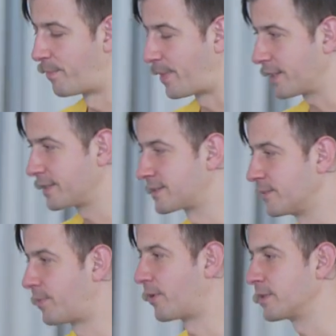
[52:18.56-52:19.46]
but it's
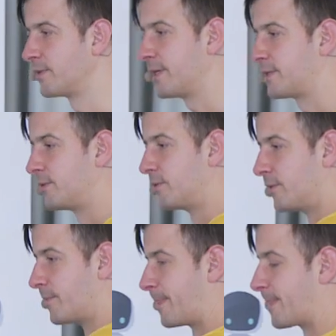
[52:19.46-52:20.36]
important that
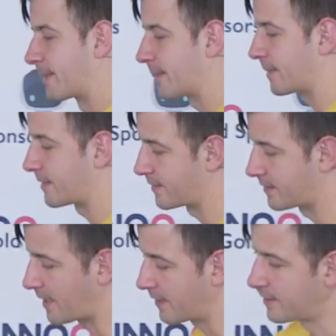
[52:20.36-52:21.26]
you
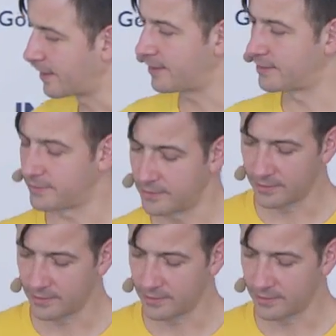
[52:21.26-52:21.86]
can get